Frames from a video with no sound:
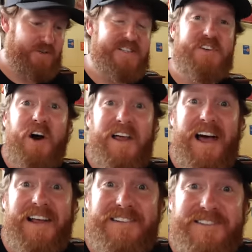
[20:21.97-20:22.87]
We're in
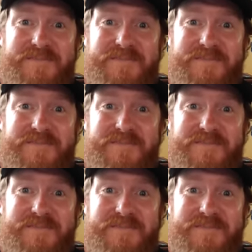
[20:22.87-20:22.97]
Thailand.